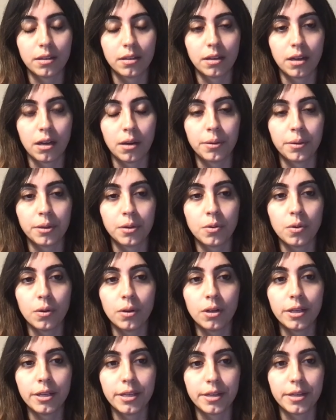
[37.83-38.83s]
Our goal
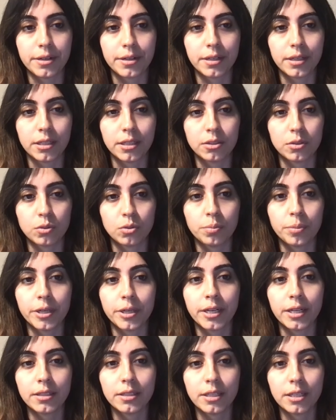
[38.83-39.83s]
here is to
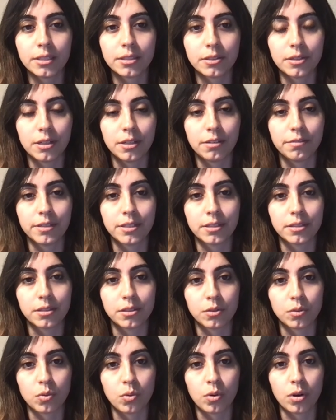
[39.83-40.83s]
predict relevance
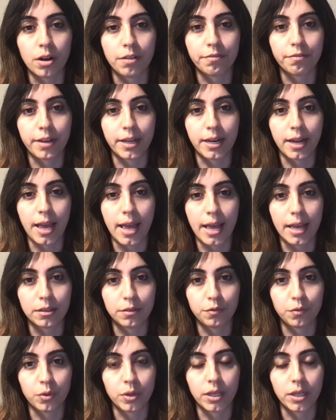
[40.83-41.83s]
score of an ad
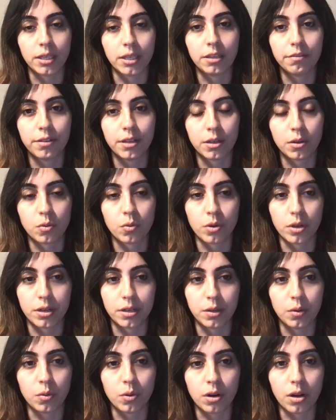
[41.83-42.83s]
for a given
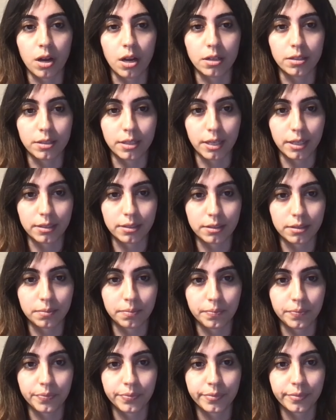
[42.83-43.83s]
query or context.
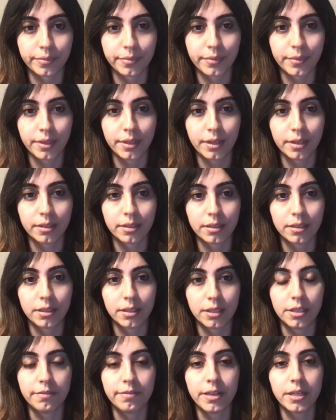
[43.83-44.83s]

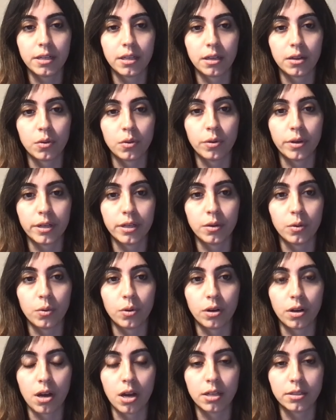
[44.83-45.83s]
Given a query or
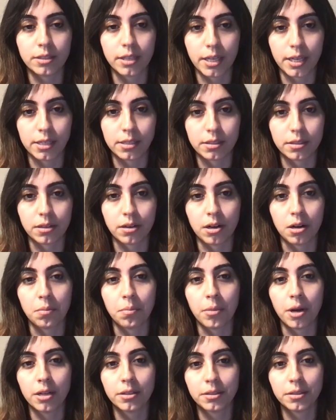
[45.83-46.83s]
context, there are
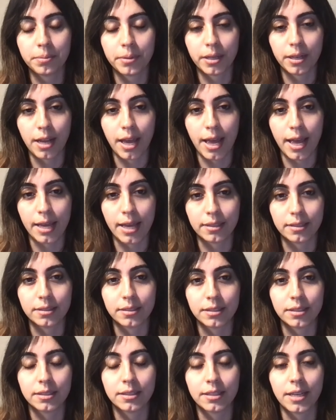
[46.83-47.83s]
multiple
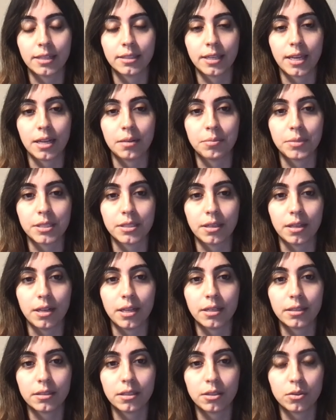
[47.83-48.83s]
ads that can be
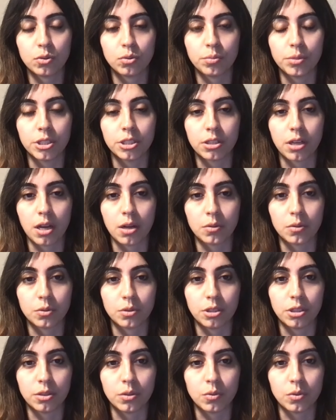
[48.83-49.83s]
selected to be shown to
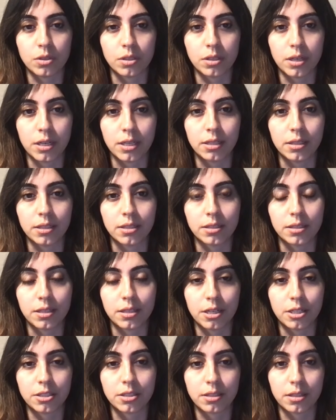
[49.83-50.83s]
the user in the
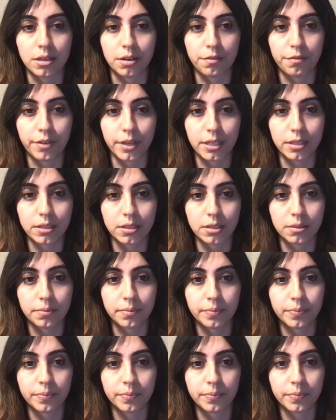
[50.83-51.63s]
search surface.